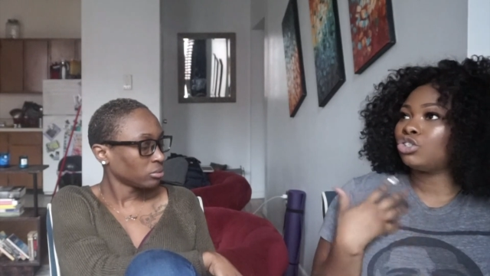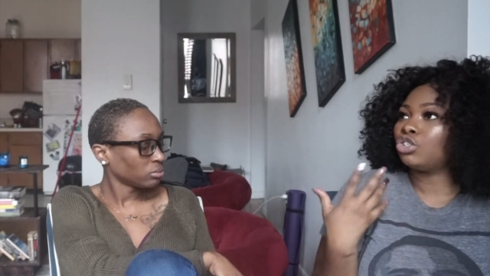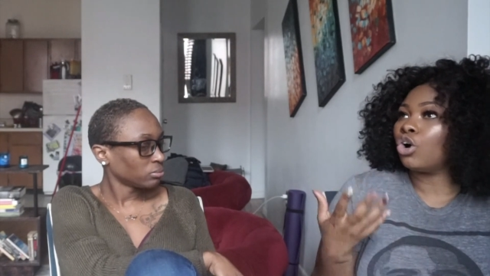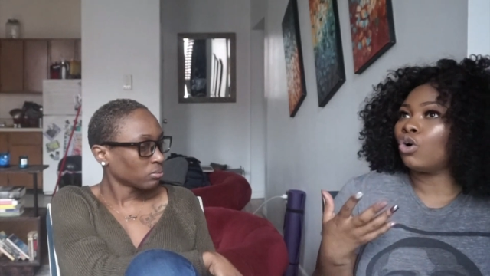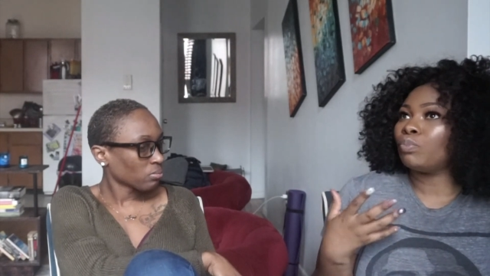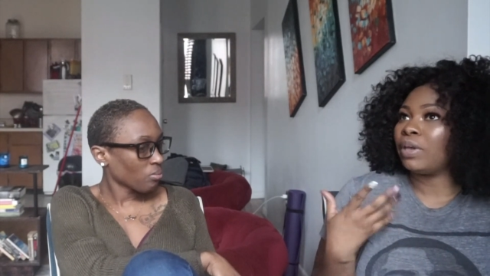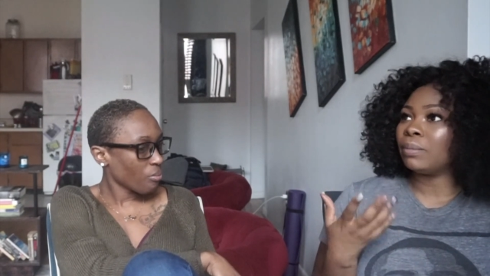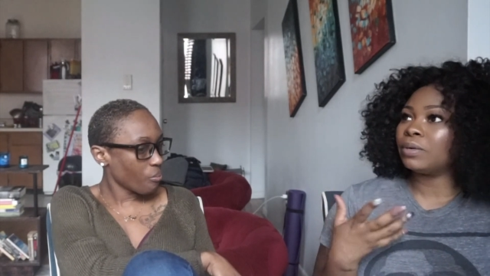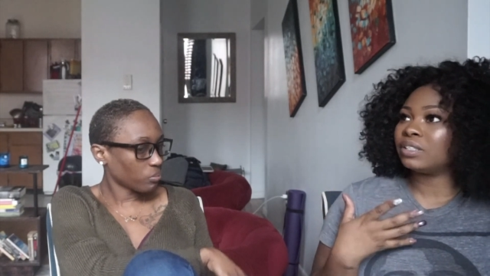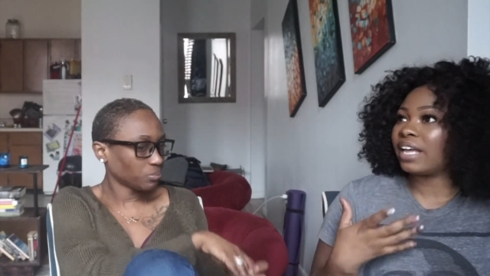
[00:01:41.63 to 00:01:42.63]
Speaker 1: show
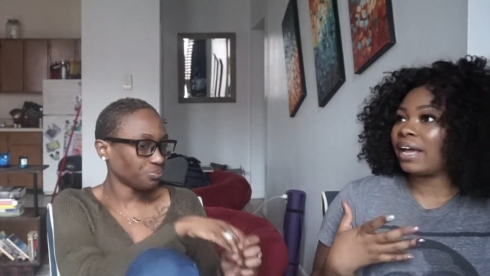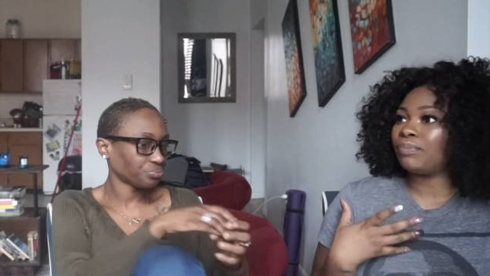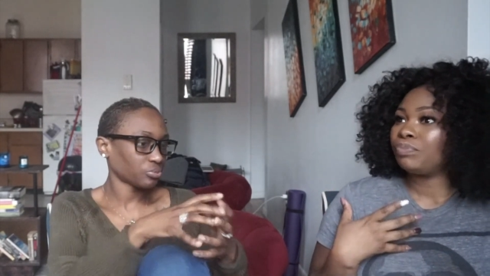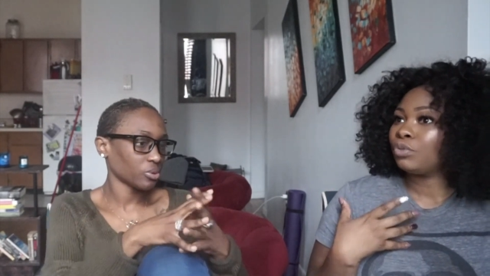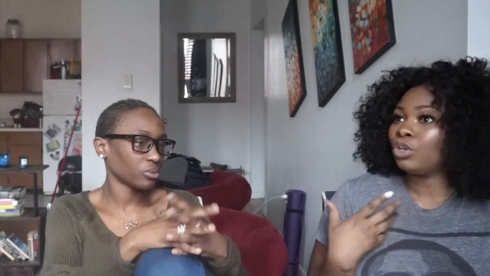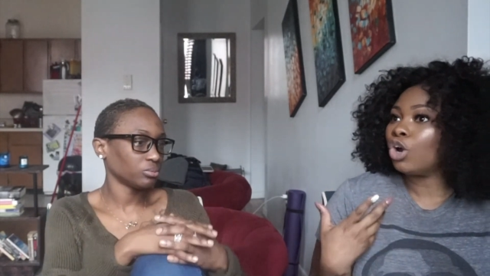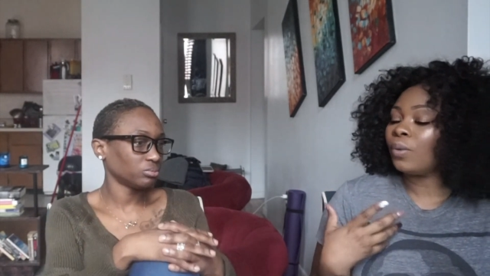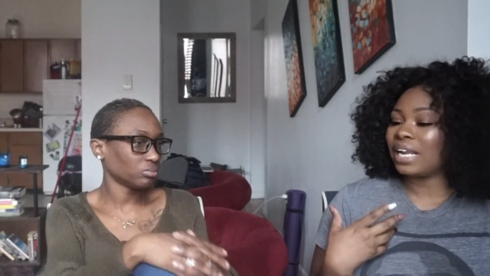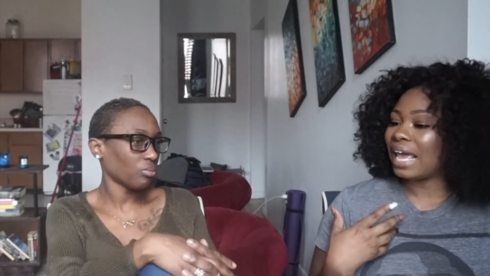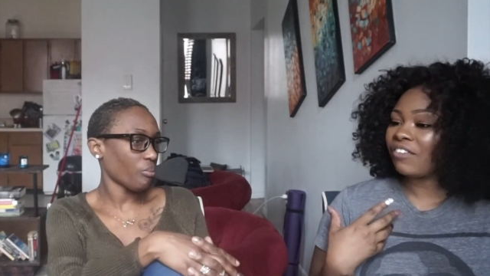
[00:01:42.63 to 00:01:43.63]
people that, you
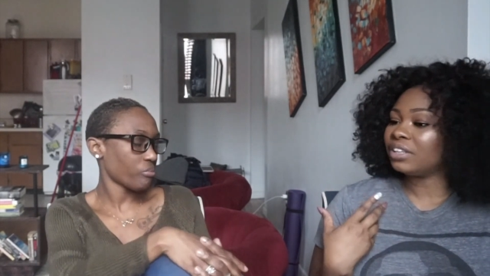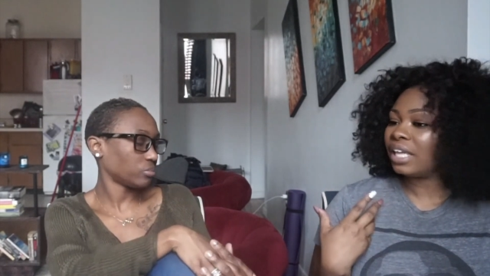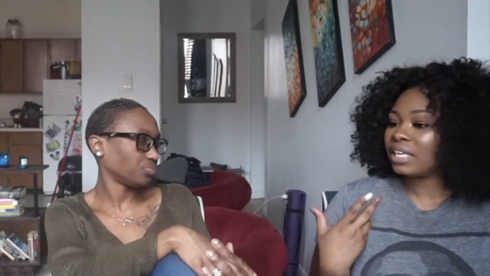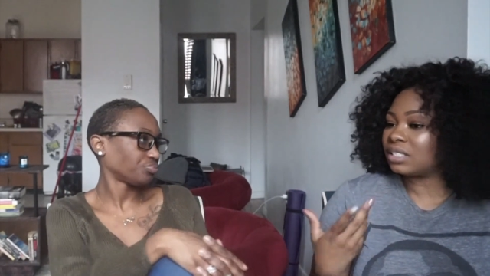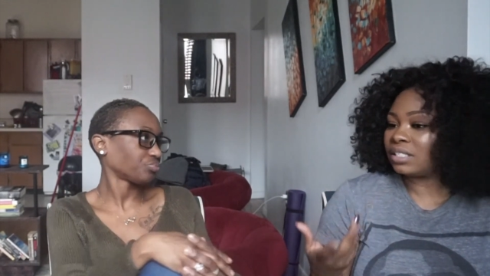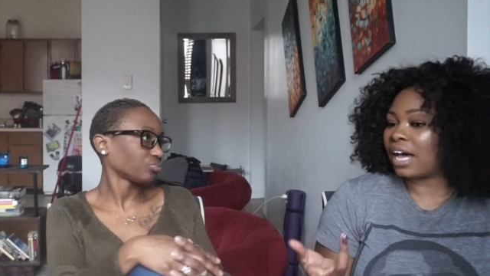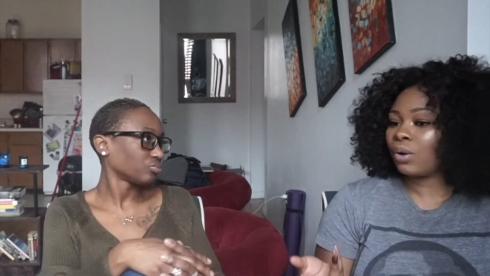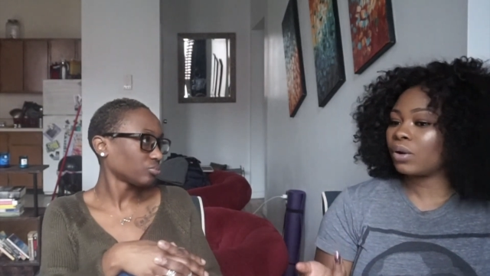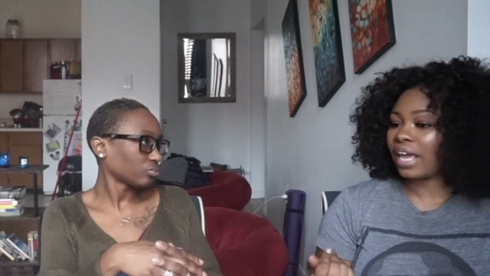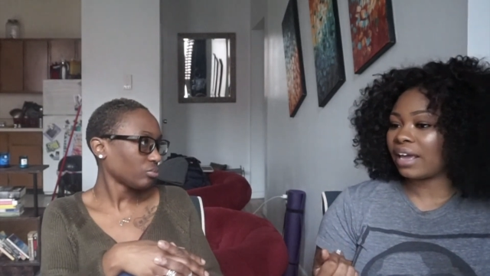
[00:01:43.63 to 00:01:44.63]
know what, everything is
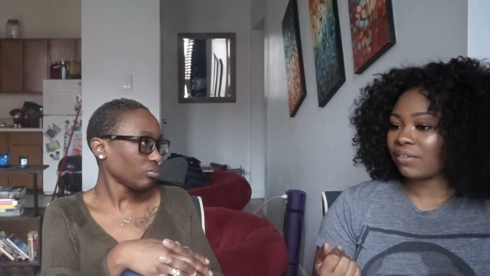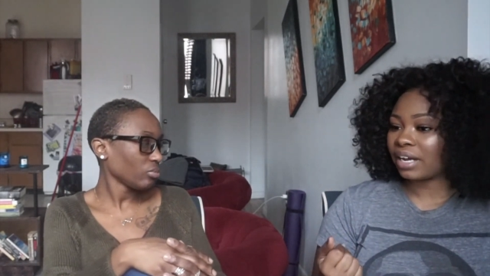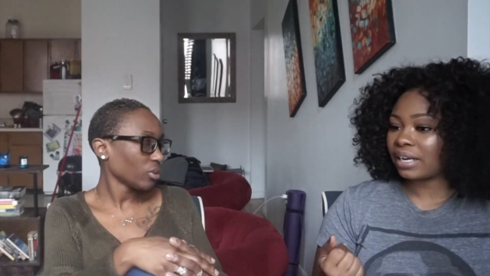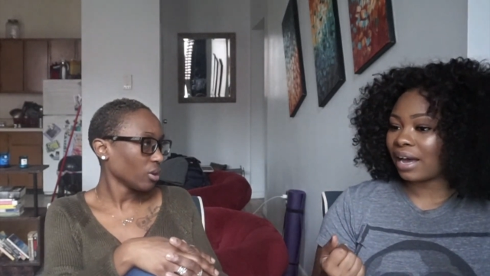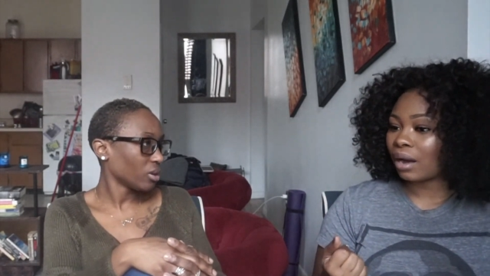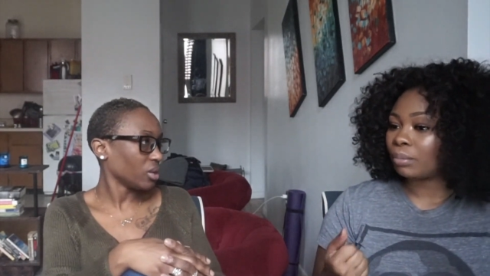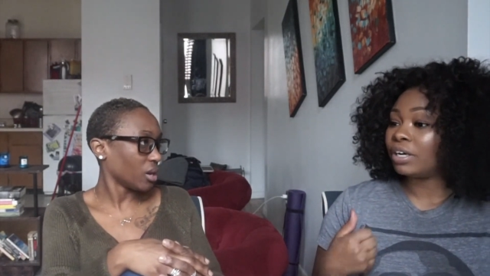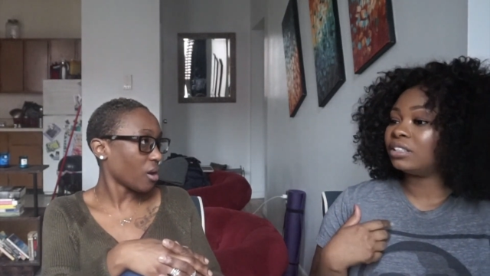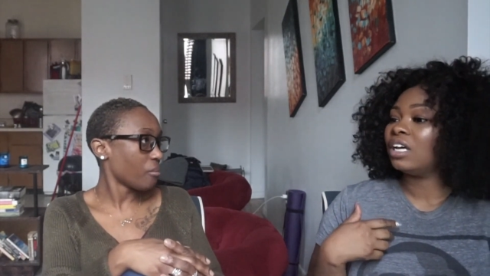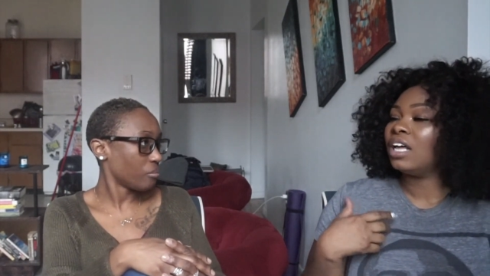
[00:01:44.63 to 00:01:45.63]
not okay right now.
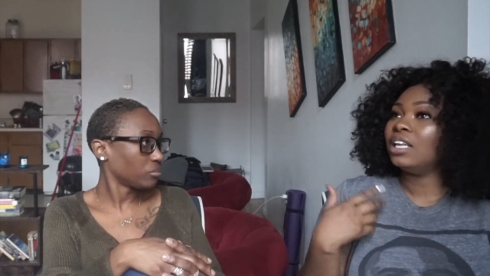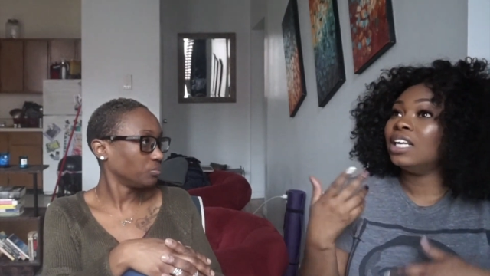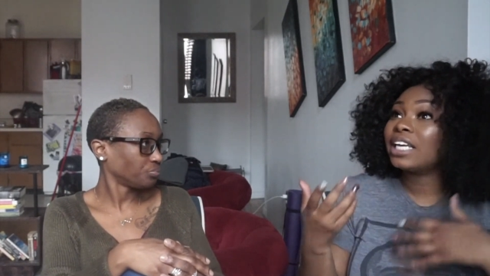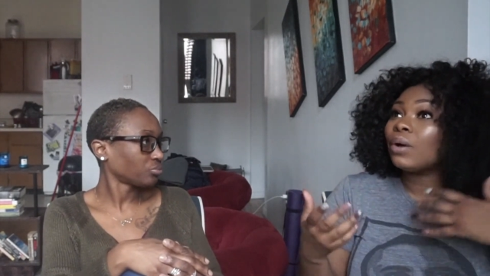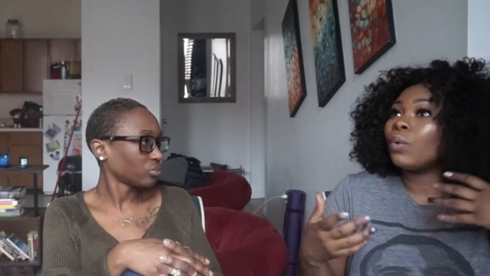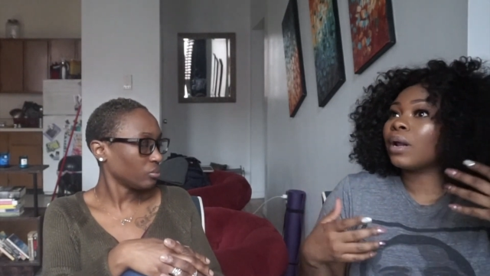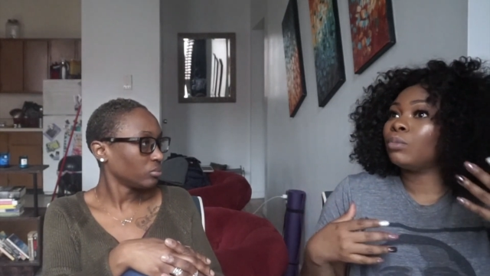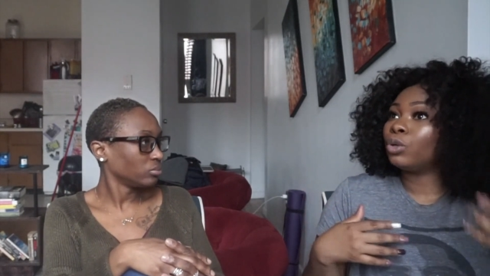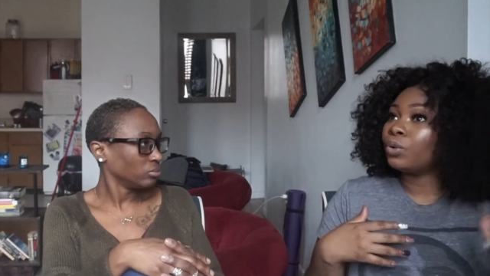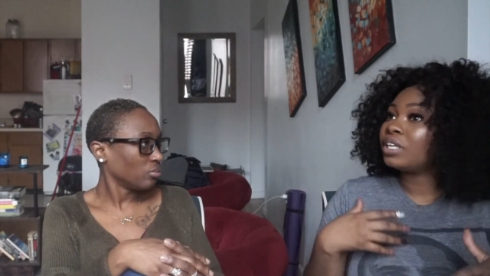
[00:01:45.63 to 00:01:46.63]
But yeah. look at what
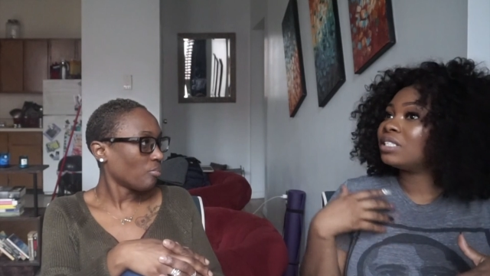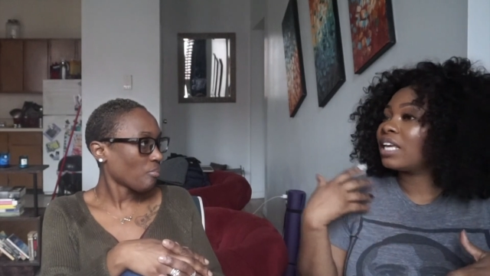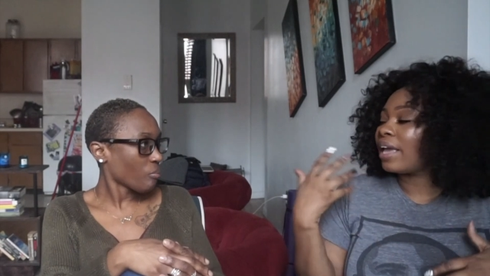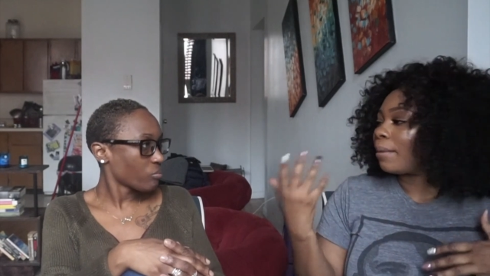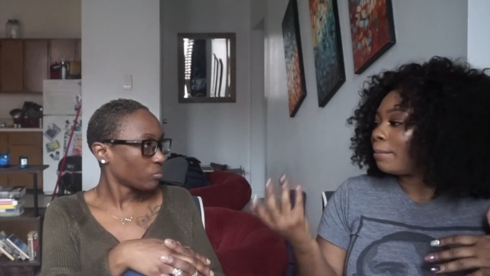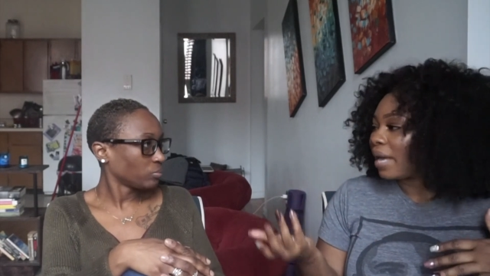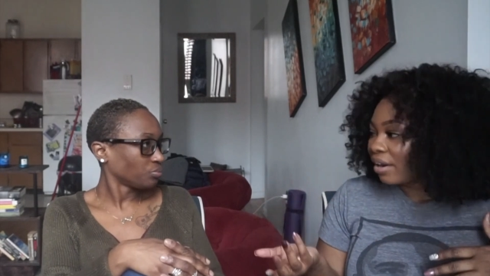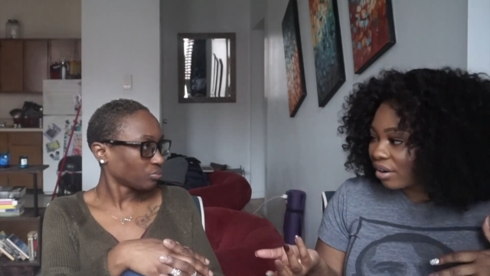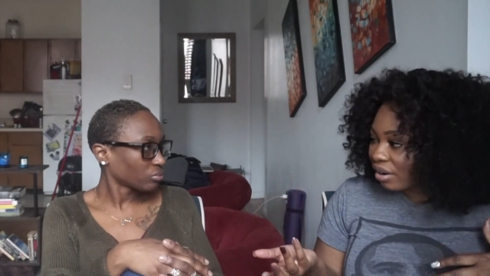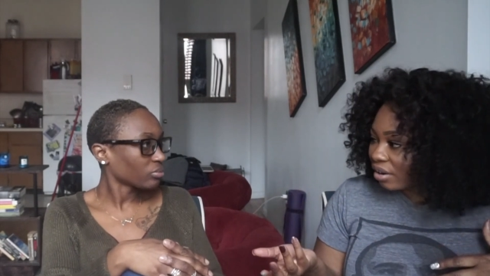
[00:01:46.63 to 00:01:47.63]
I'm doing to get
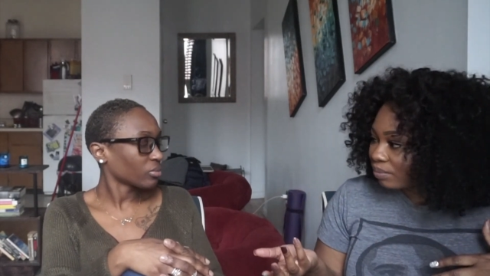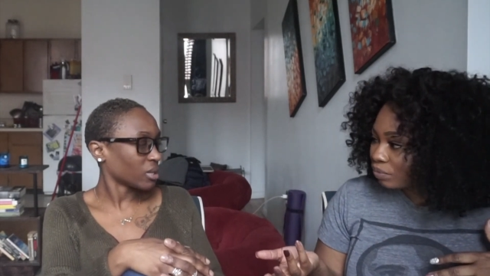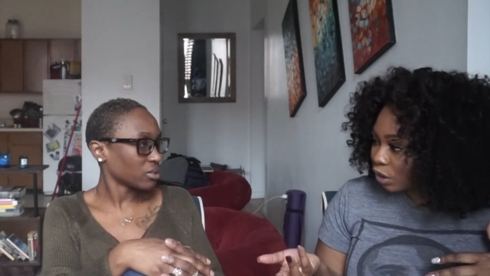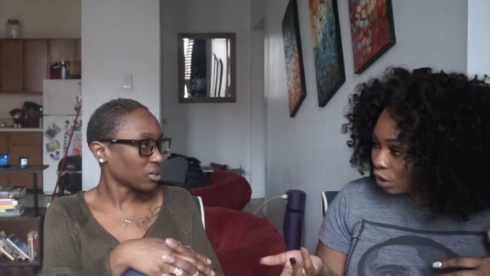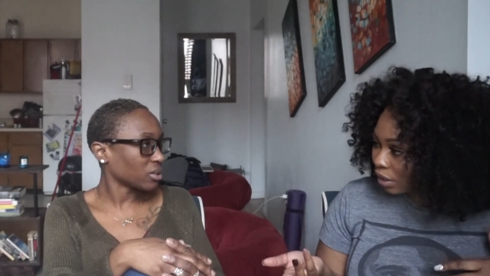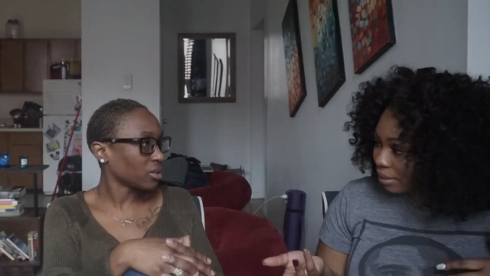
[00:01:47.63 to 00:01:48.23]
better. That's you know